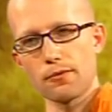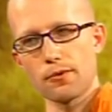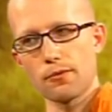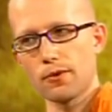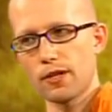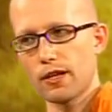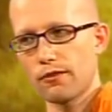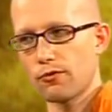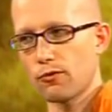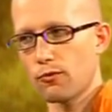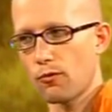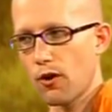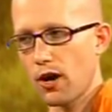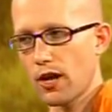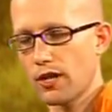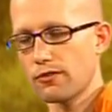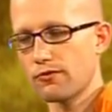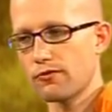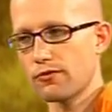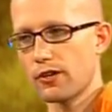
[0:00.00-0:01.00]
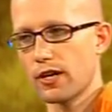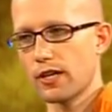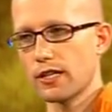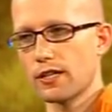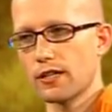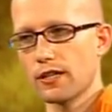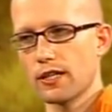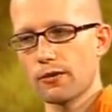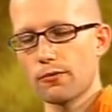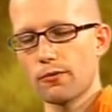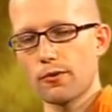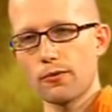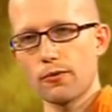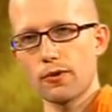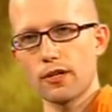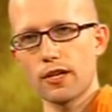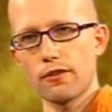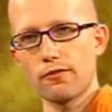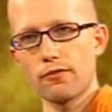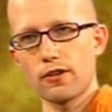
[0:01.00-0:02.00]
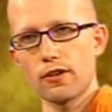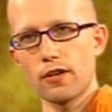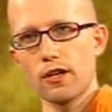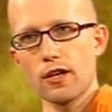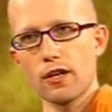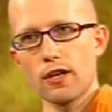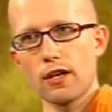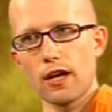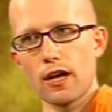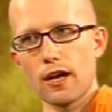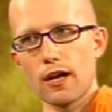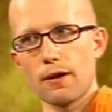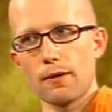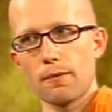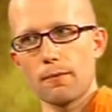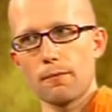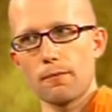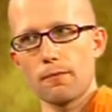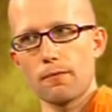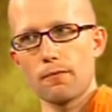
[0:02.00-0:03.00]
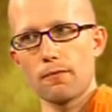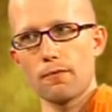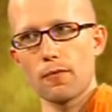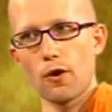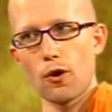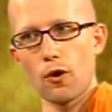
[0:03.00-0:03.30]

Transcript: We will never want for anything. We will never um,